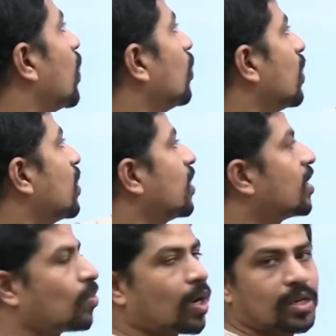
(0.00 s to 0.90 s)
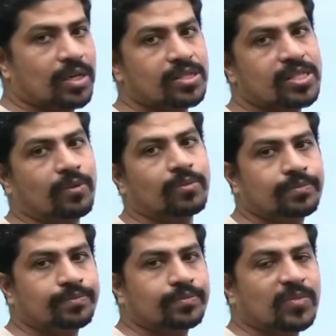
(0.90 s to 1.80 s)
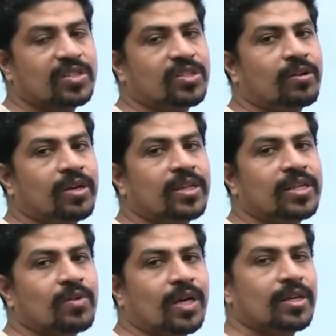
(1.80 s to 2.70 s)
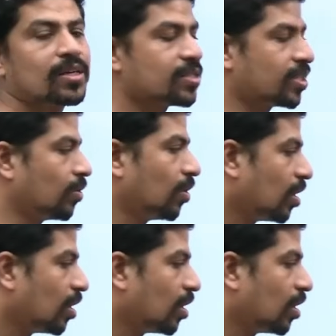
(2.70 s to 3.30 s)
into anything is what? 0. 0 into anything is what? 0.